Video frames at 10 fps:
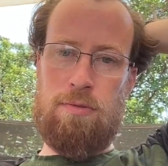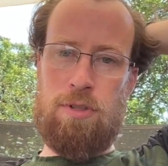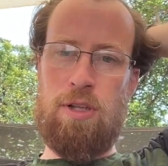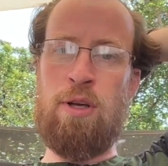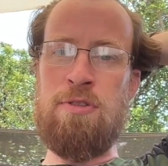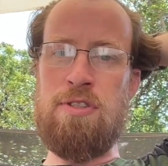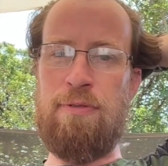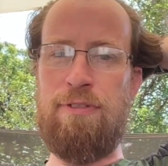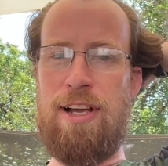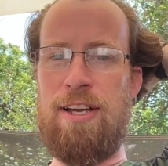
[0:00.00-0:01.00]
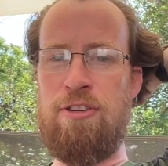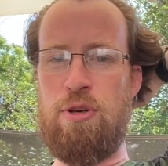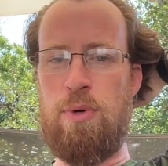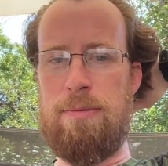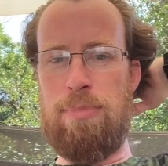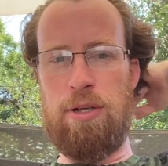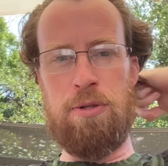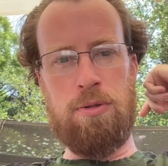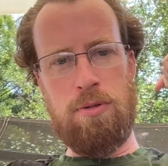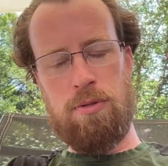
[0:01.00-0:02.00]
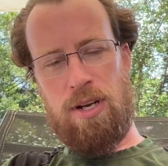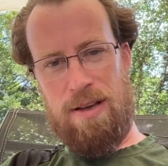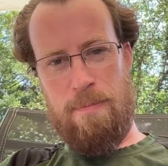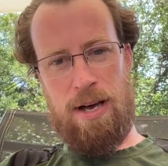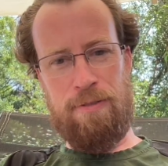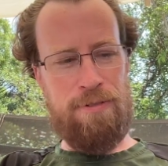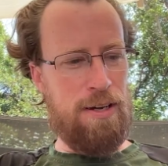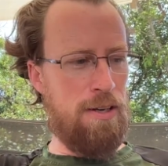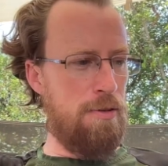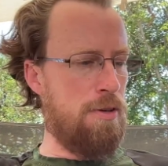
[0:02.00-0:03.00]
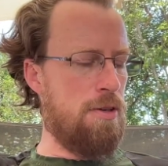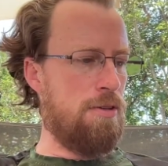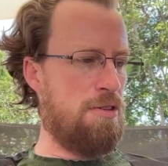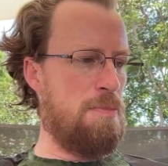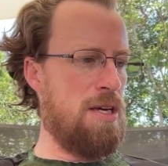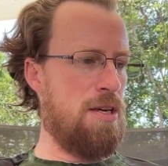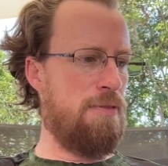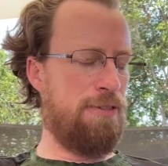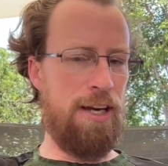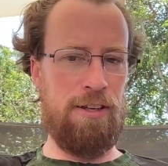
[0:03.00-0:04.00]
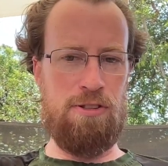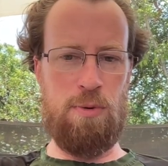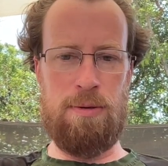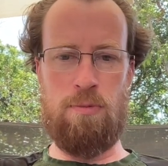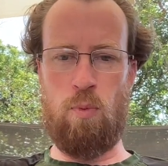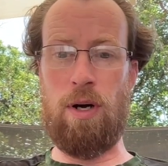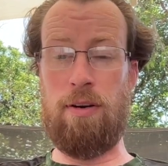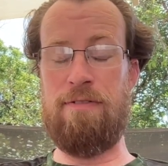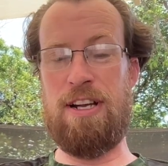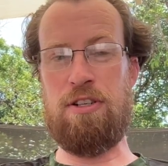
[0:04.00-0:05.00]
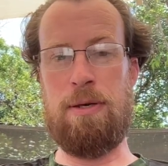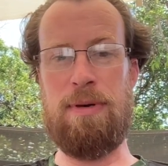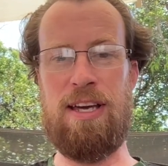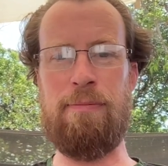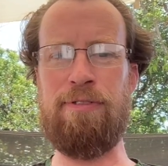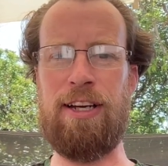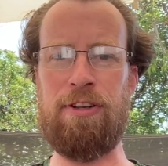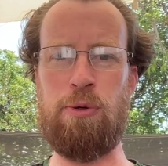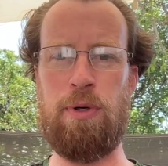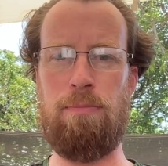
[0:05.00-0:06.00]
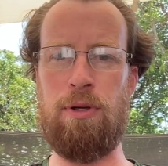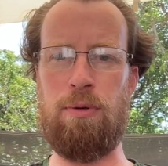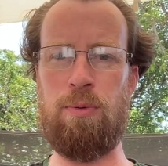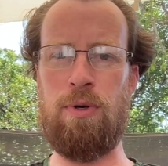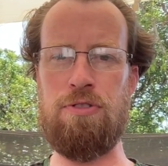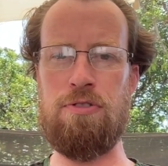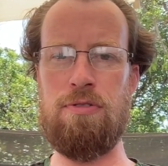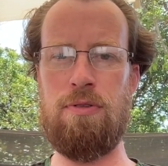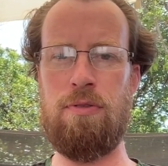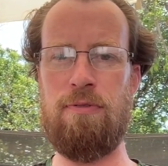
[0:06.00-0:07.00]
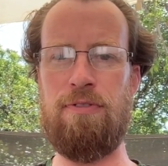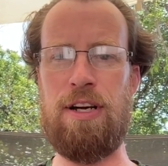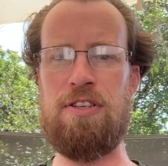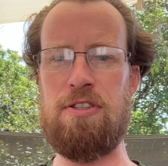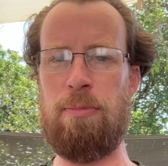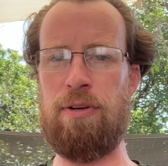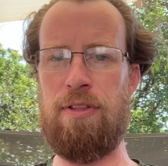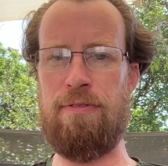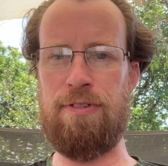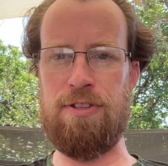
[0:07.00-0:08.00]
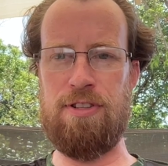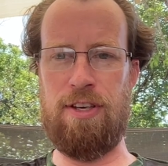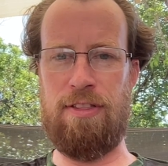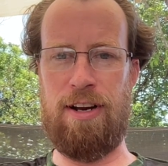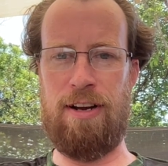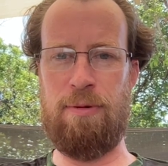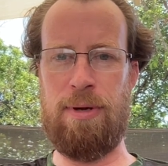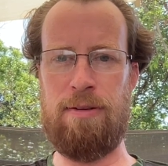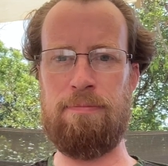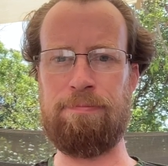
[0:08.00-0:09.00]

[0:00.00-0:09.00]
close to Flying Squid Blue. I modified it to be Flying Squid. What eventually became Flying Squid Blue was very similar to the first ink that I ever made.